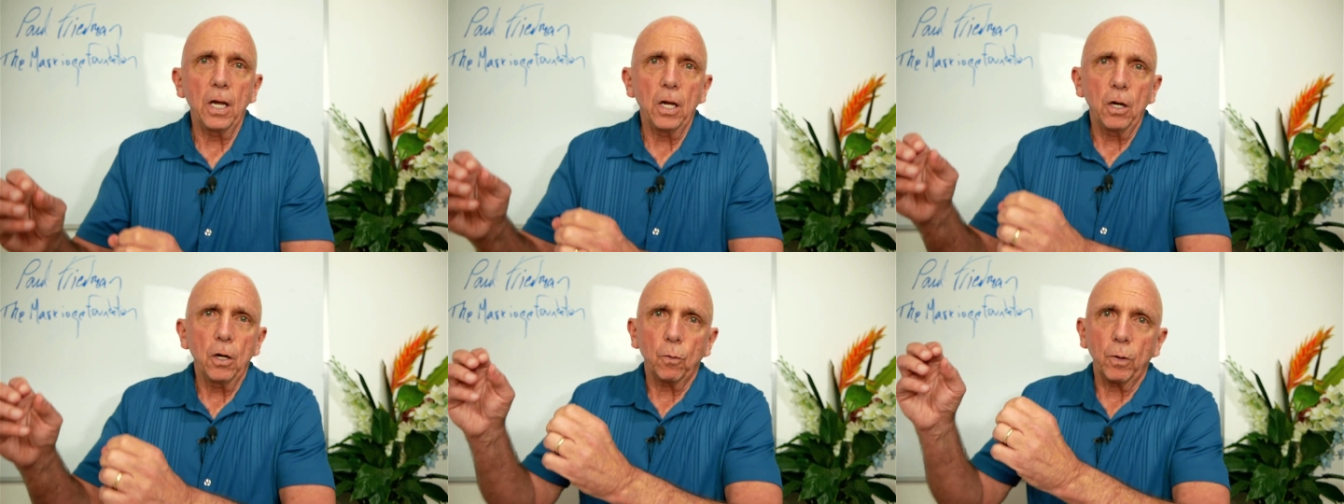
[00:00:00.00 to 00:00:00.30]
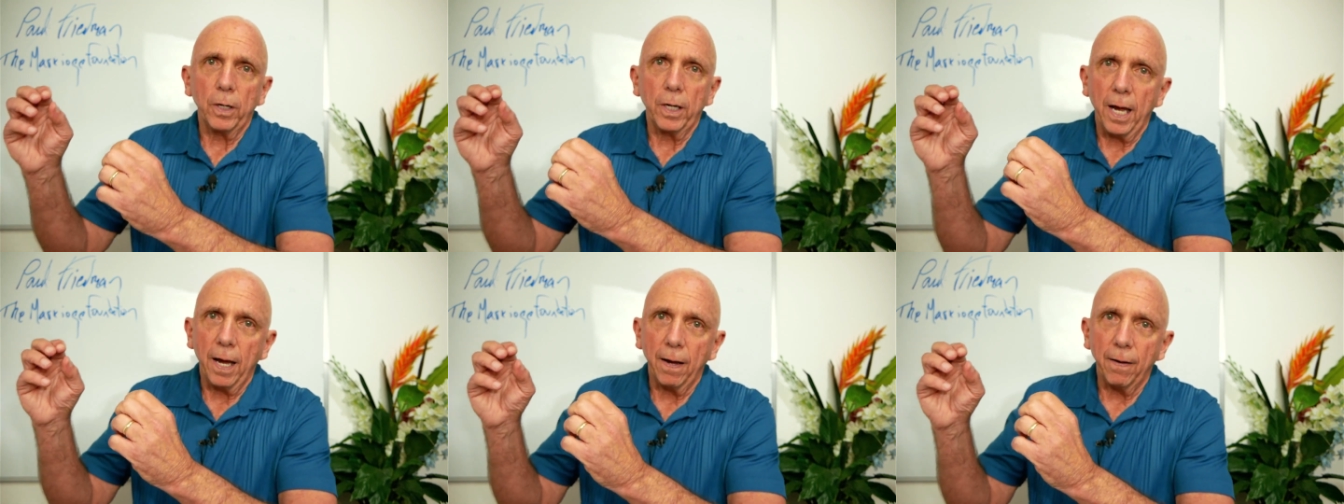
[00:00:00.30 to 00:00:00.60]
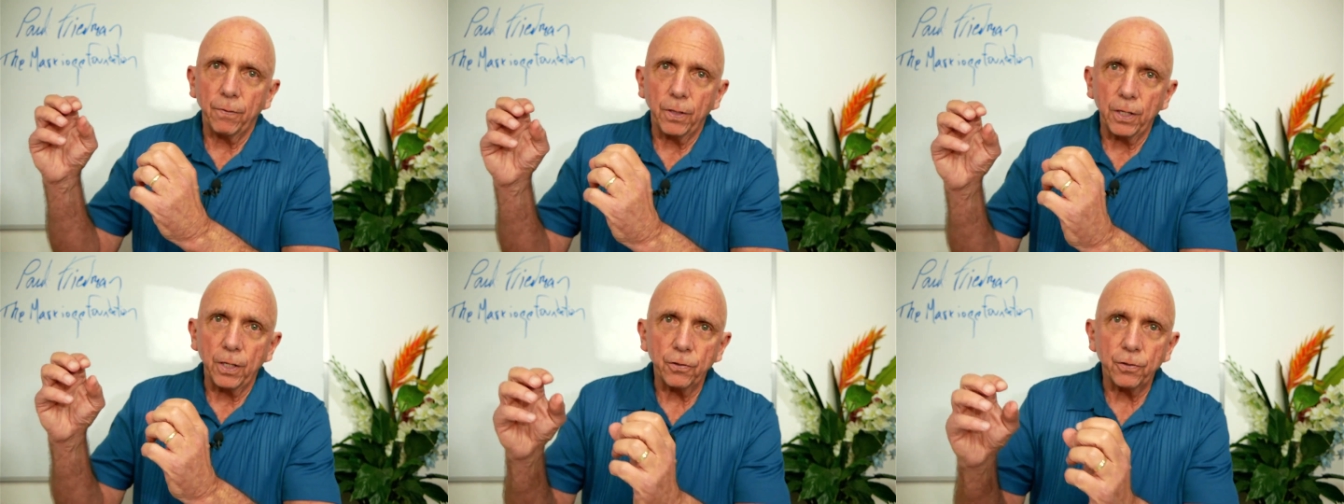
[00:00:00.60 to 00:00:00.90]
we have
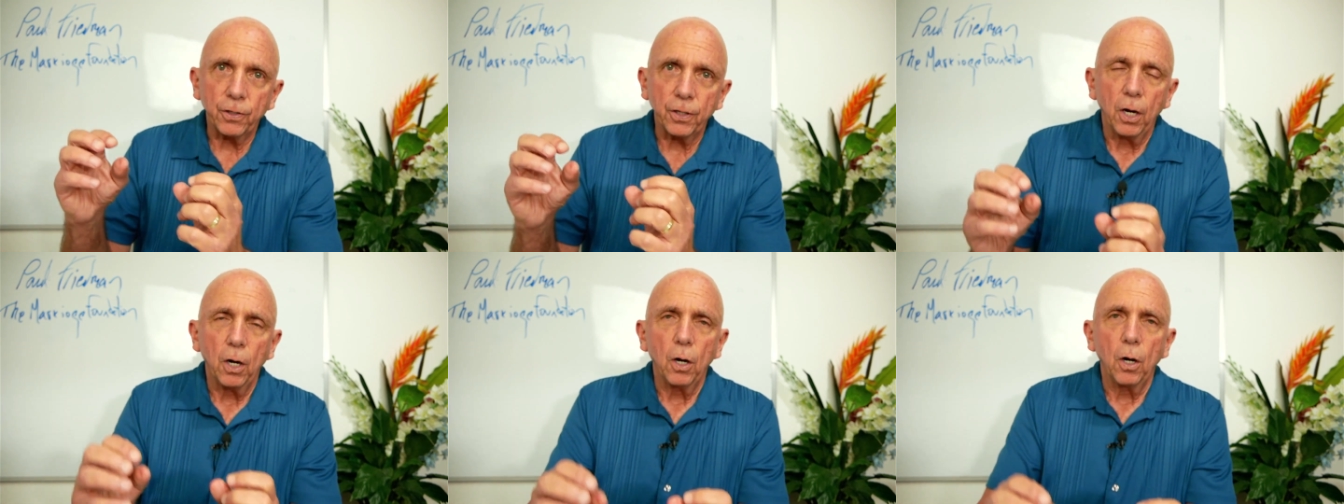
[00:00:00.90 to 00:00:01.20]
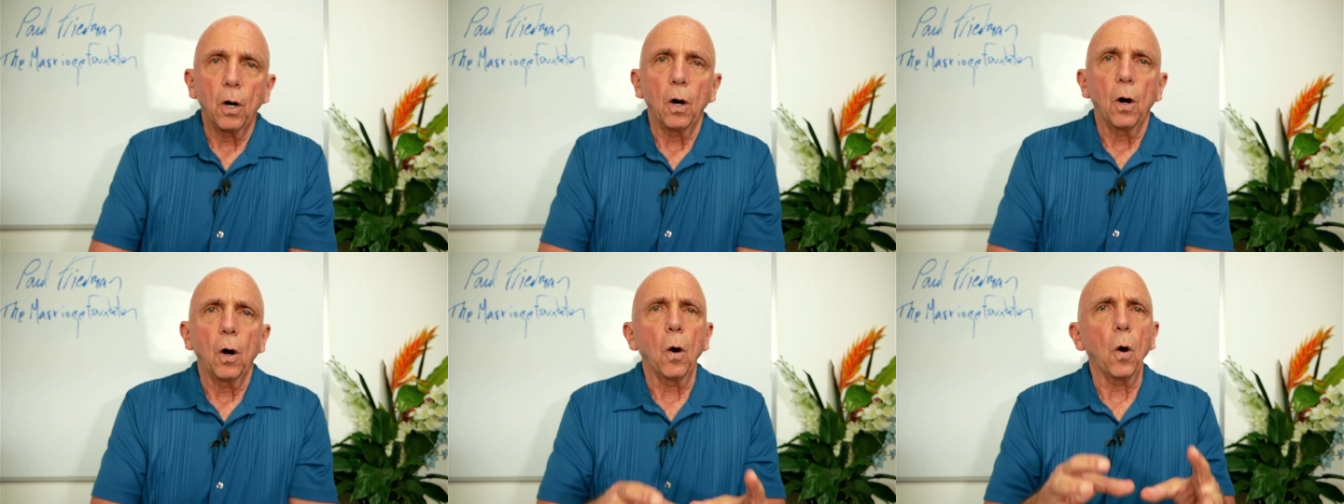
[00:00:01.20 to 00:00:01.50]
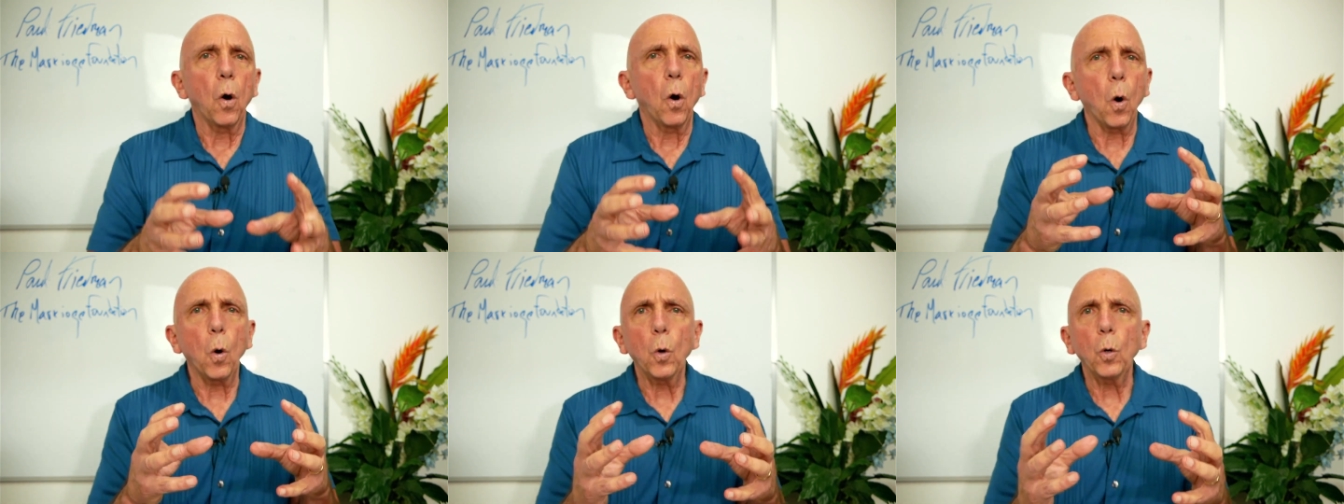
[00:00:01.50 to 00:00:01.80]
this
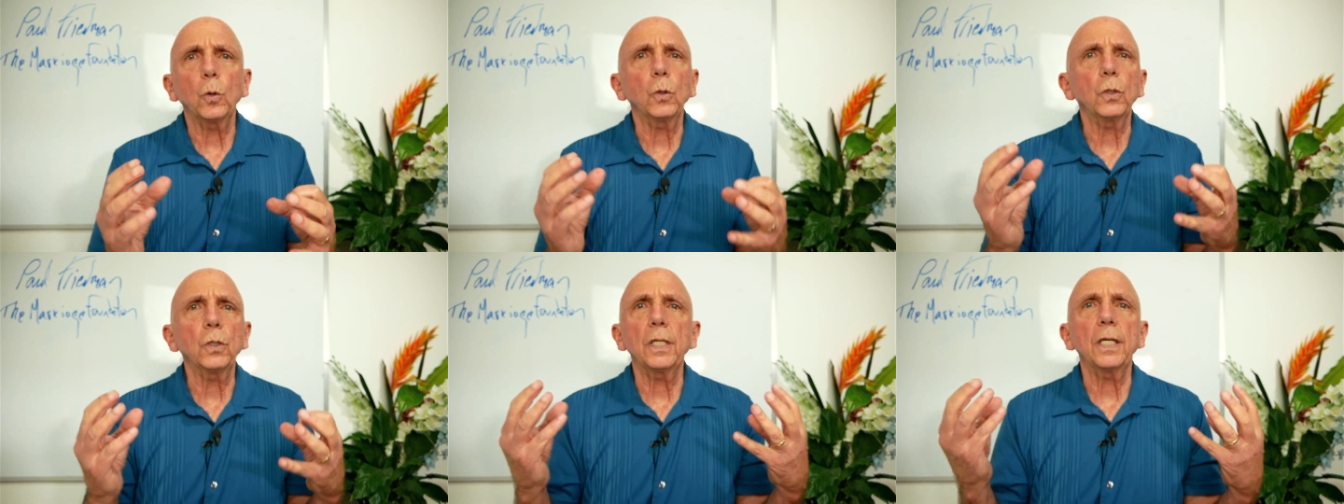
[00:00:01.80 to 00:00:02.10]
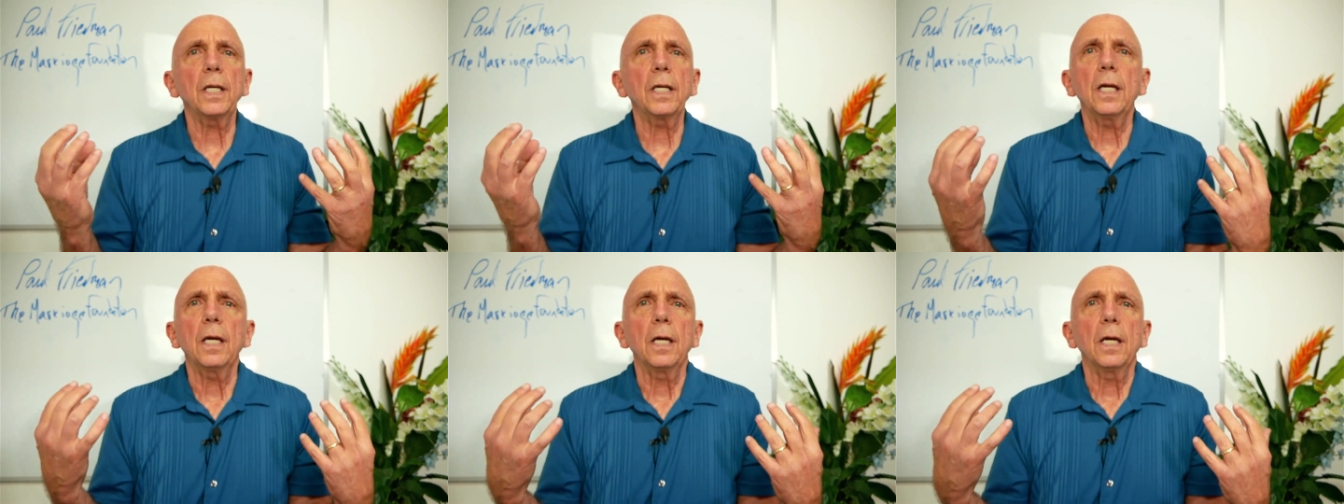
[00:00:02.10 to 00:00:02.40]
holy,